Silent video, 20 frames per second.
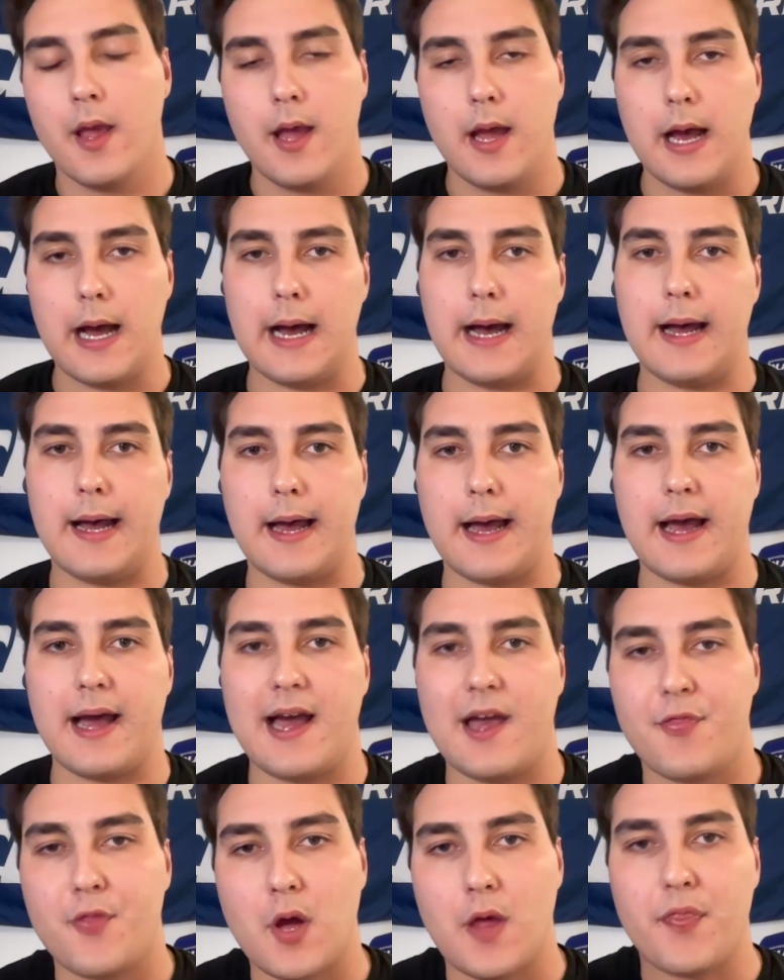I
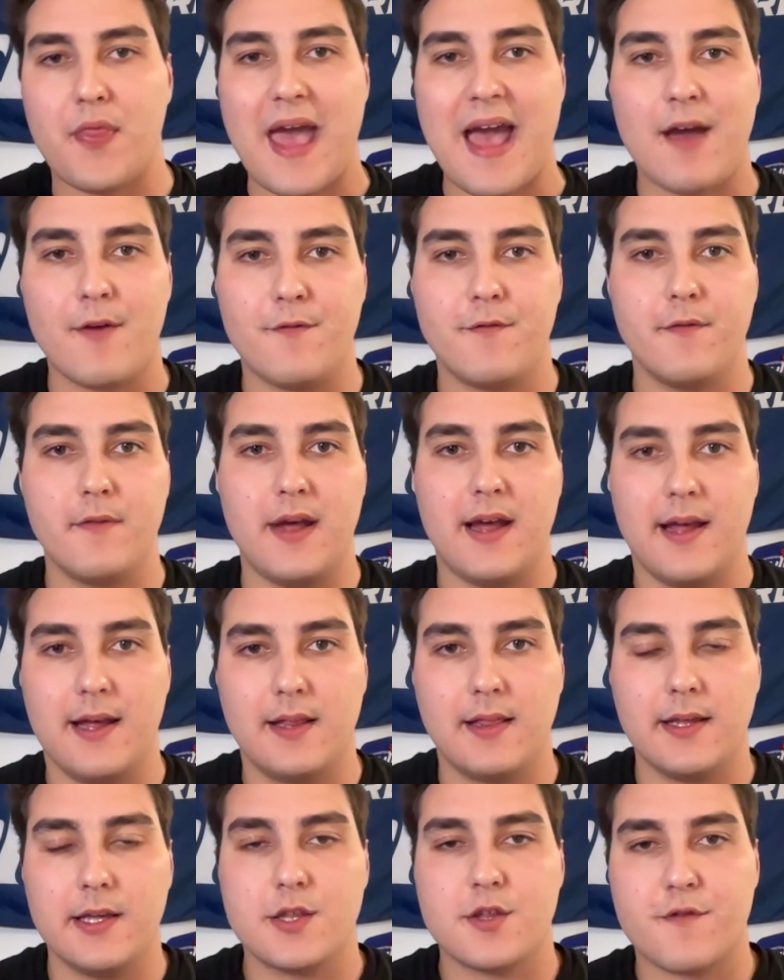thought that, at
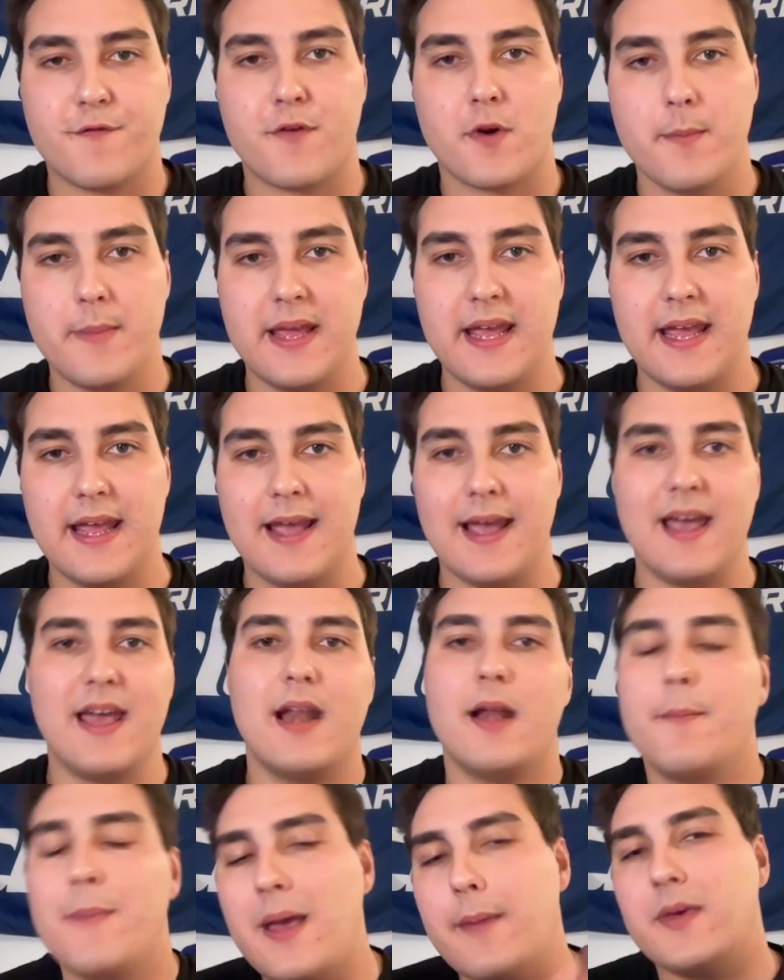least for me,
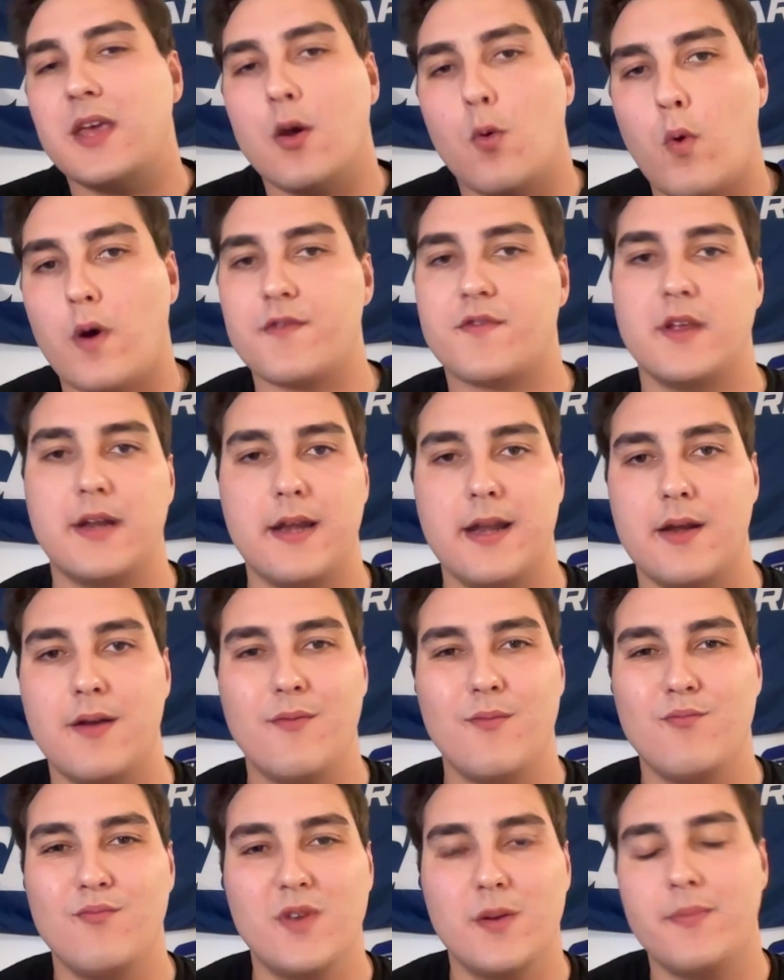and maybe it wasn't,
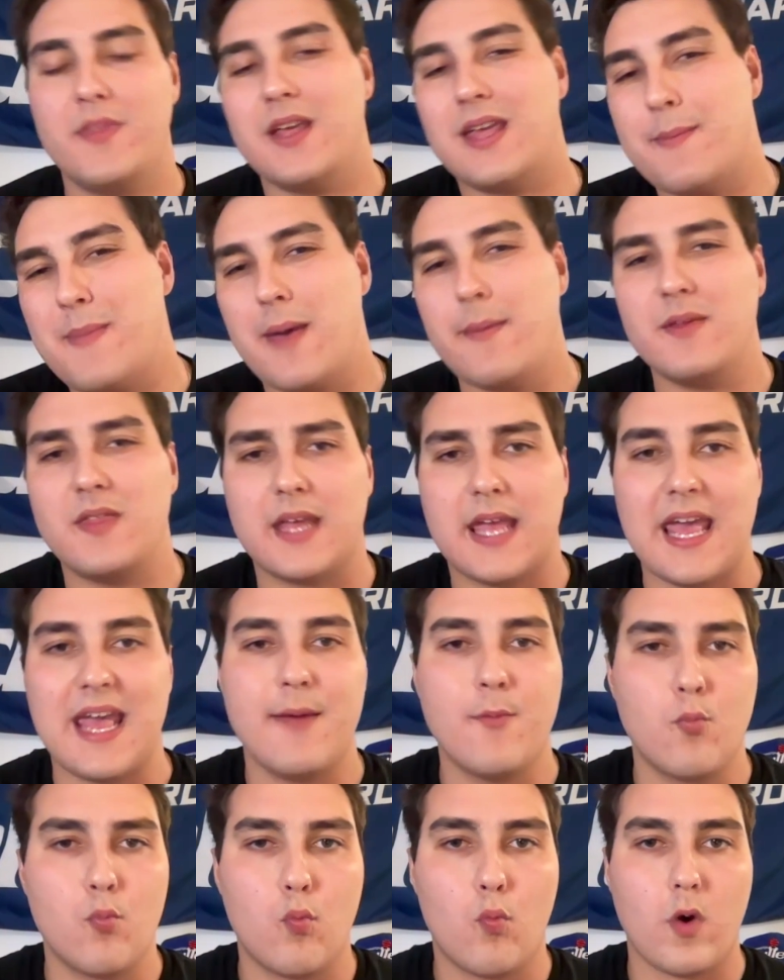maybe the
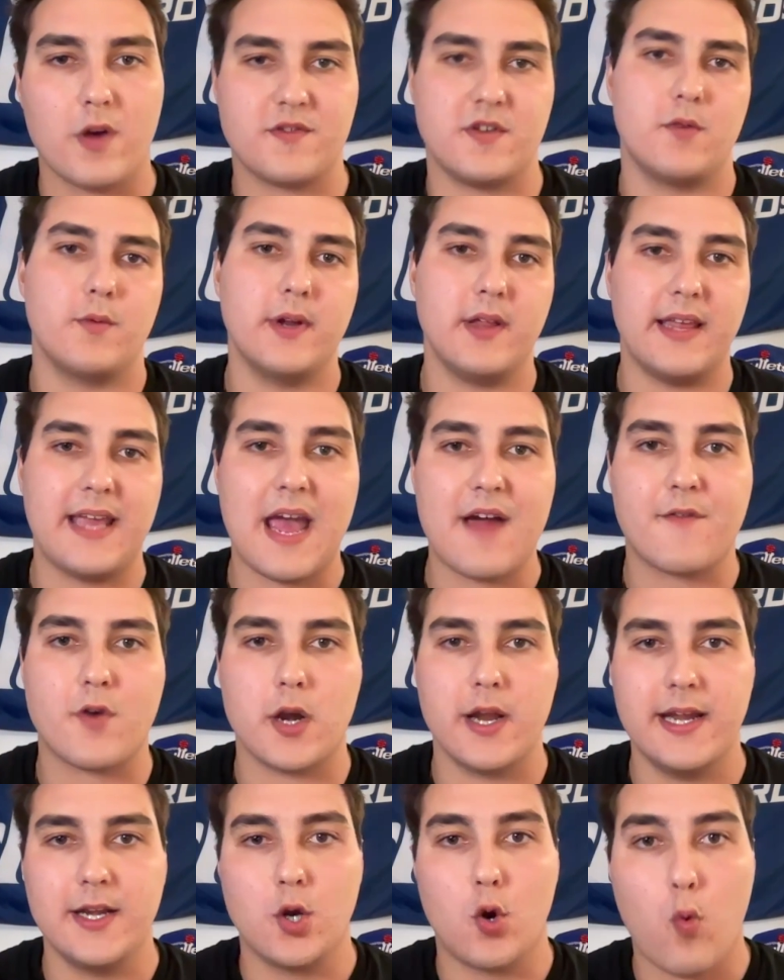game wasn't really ever
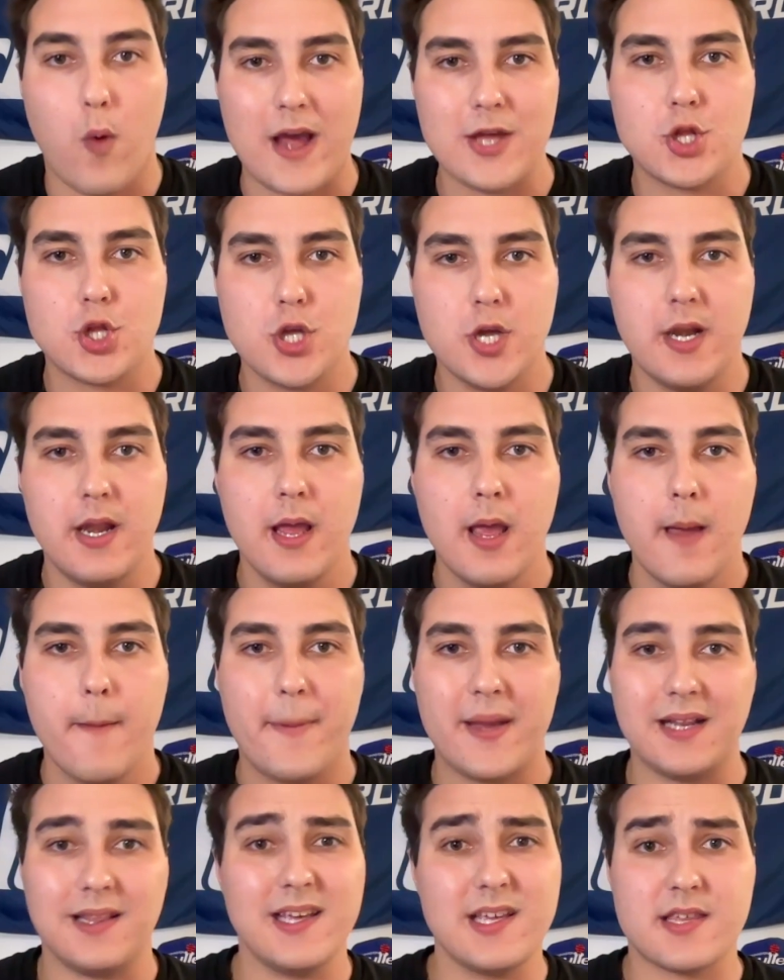in question, but
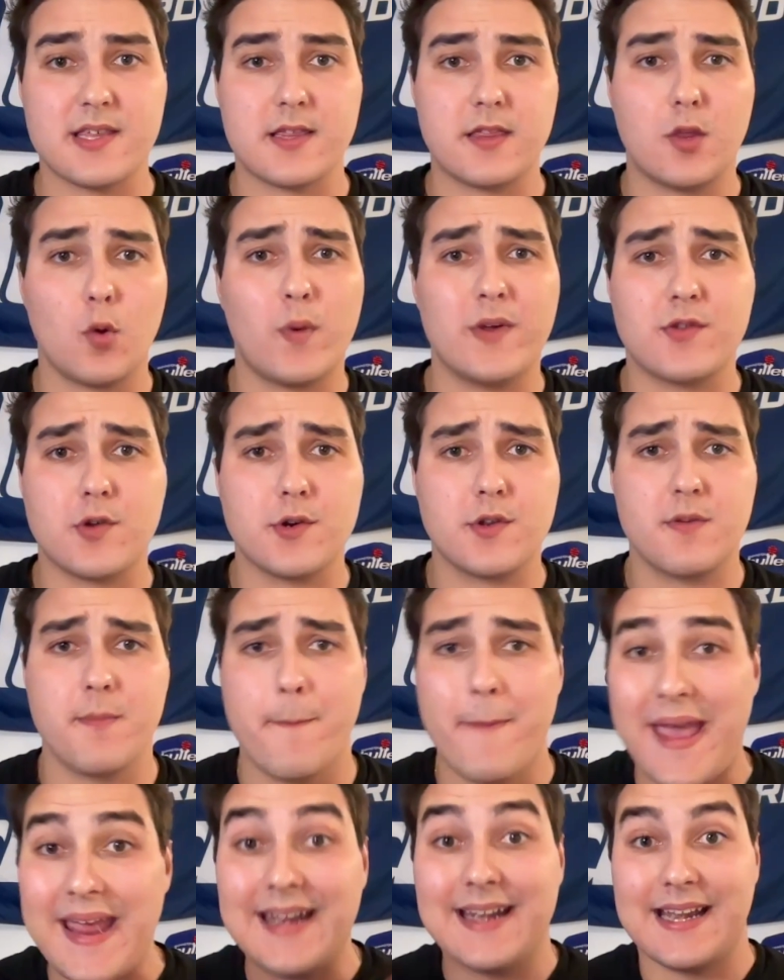at least the Wizards
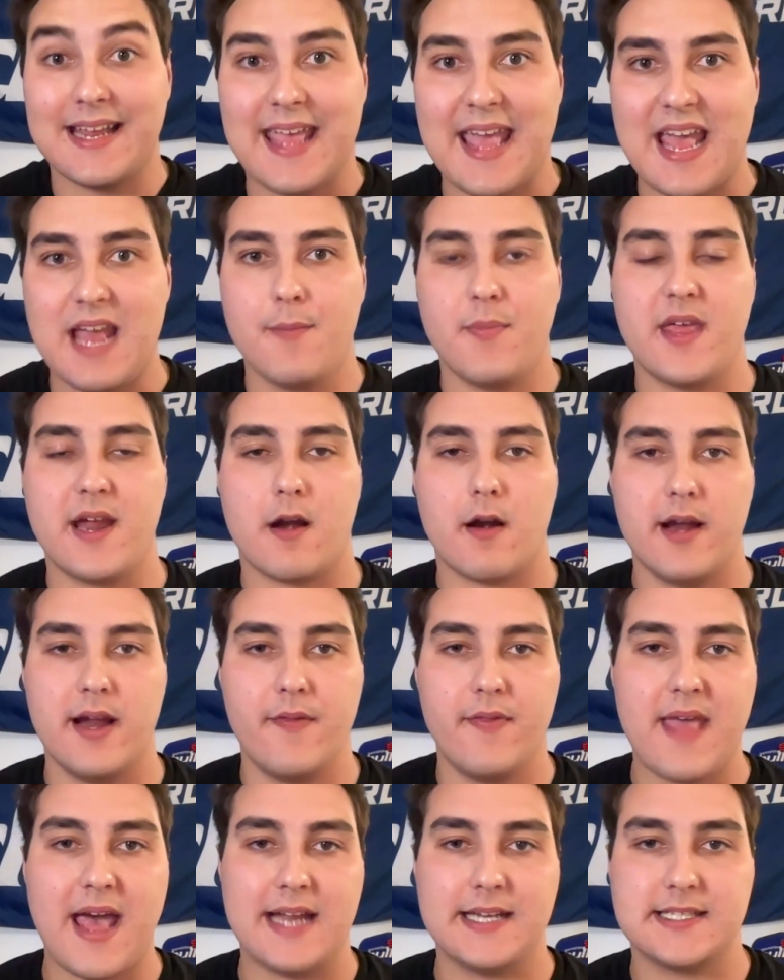made it a game there in
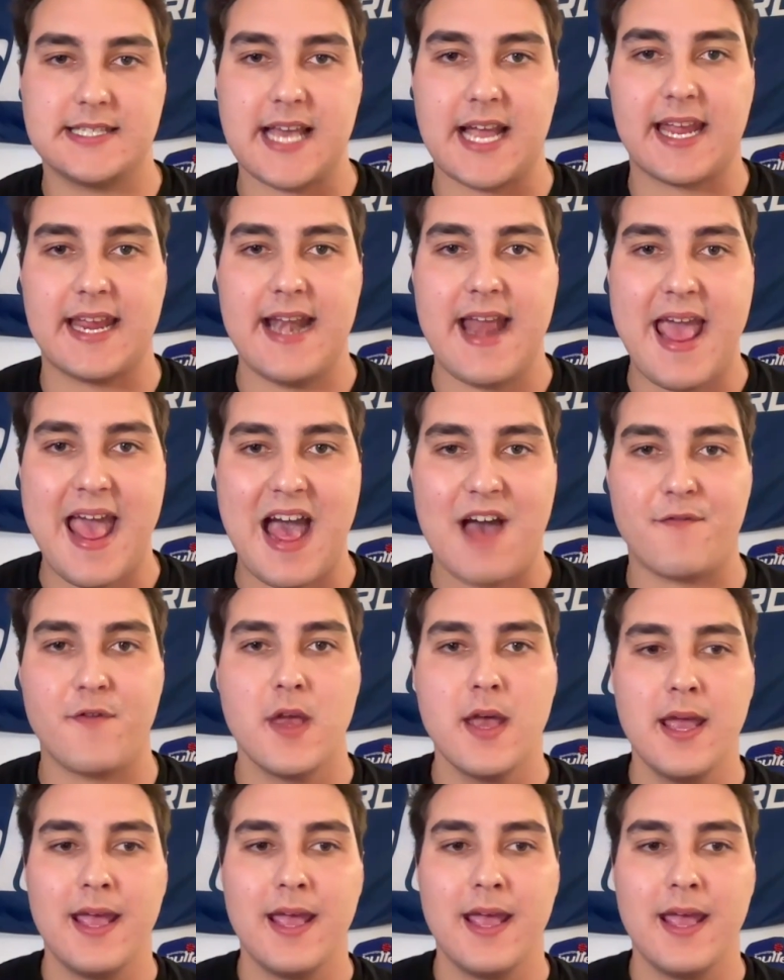that second half.